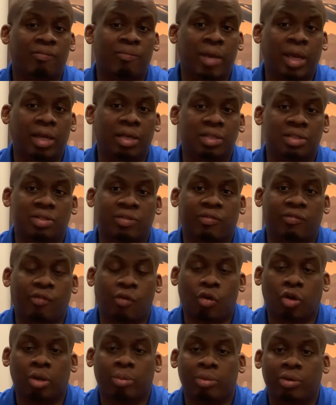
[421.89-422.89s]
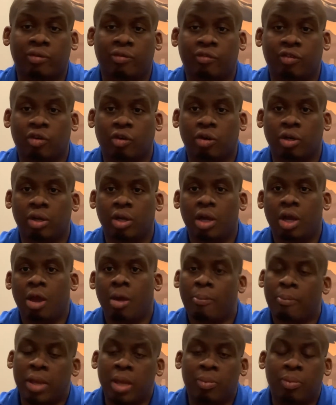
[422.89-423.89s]
maintenance affordable for
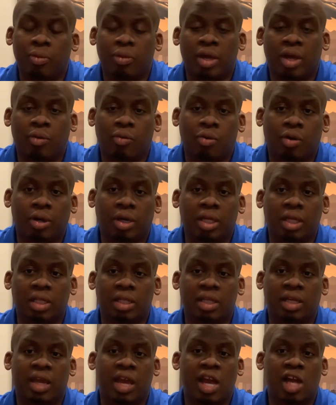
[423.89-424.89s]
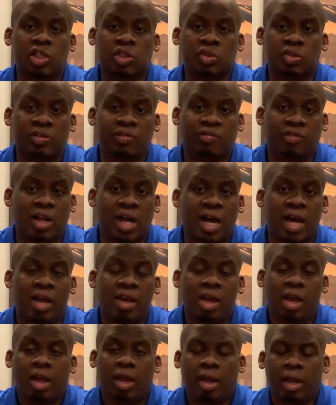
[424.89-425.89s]
people that want to either casually fly,
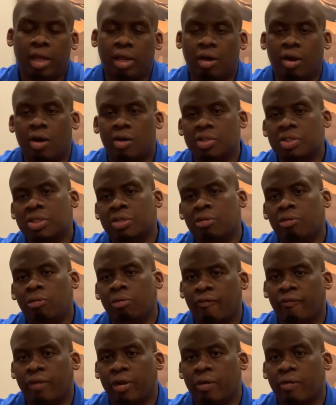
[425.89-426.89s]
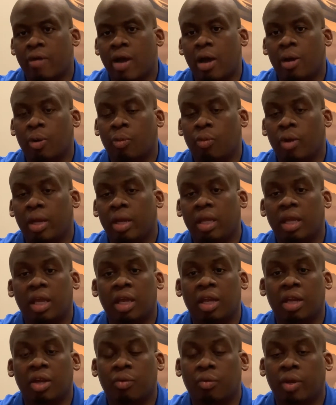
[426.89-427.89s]
and also figure out a way to
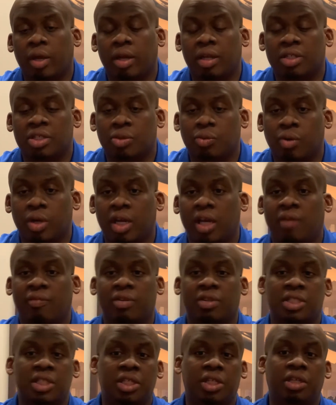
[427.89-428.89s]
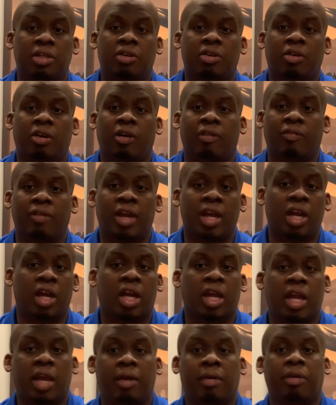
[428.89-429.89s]
integrate it to whatever tier of air
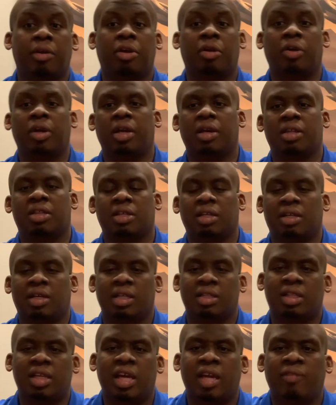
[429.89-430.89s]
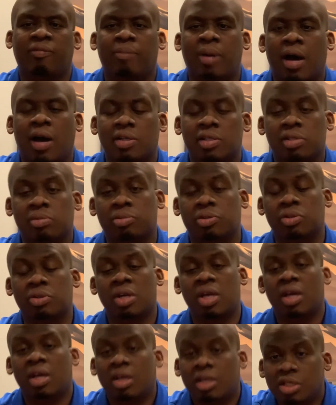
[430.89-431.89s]
carrier or anything like that, if possible,
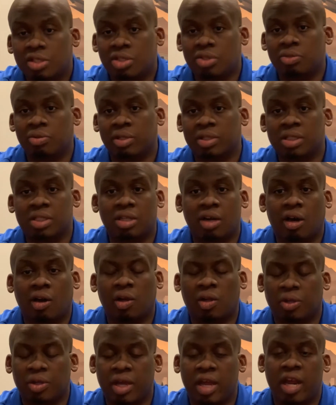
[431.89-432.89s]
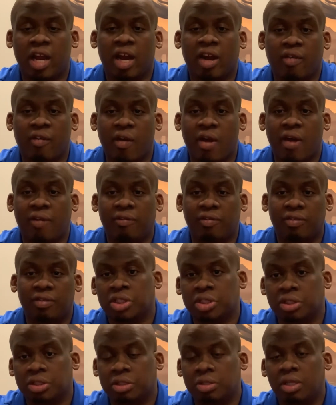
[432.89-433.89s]
to install on your aircraft and
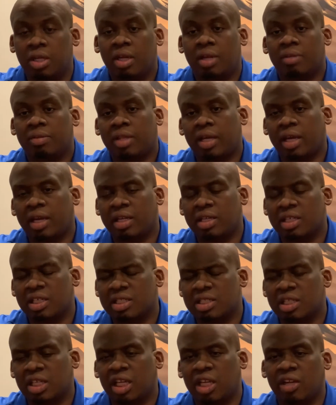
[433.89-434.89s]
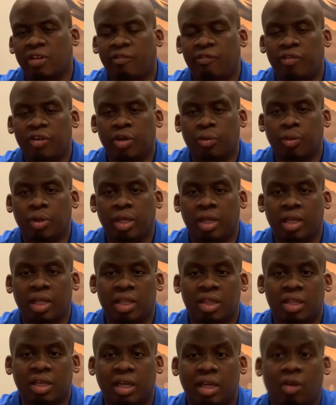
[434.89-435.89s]
ensure that it doesn't interfere with
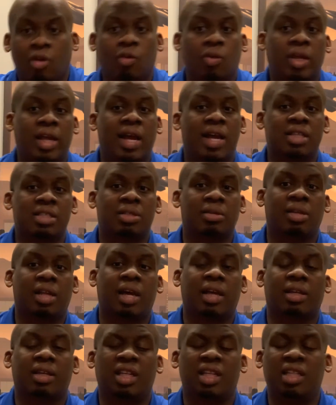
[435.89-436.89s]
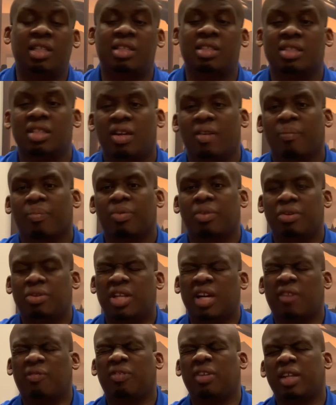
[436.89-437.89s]
anything. Oh, last and not least, you
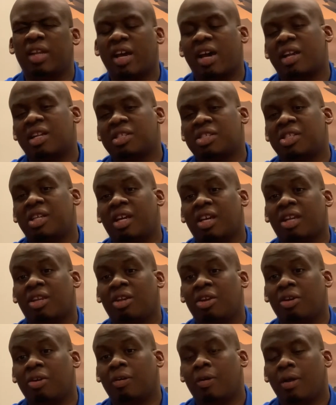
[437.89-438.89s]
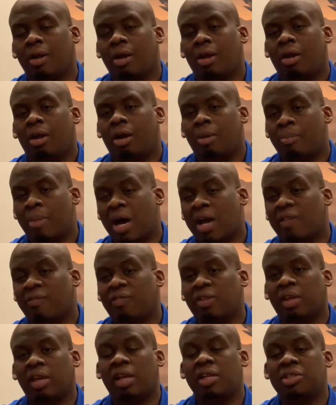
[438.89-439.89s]
definitely got to check your
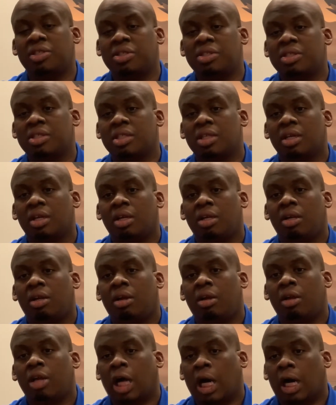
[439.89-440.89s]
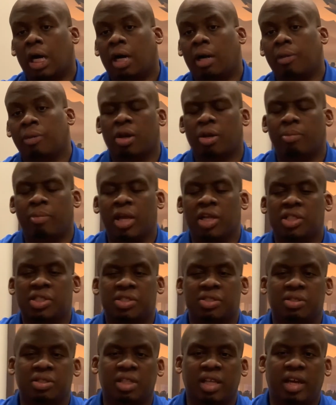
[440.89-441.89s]
modifications. You want to make
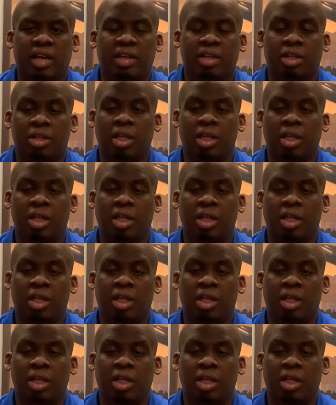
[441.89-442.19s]
sure that